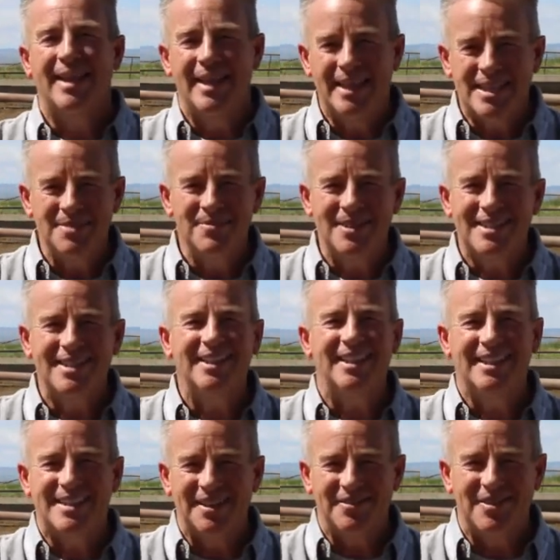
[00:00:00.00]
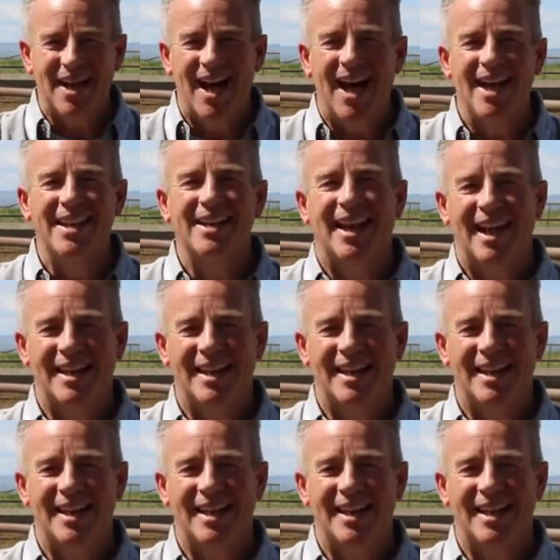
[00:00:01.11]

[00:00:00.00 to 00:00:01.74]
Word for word: Intimacy is of God,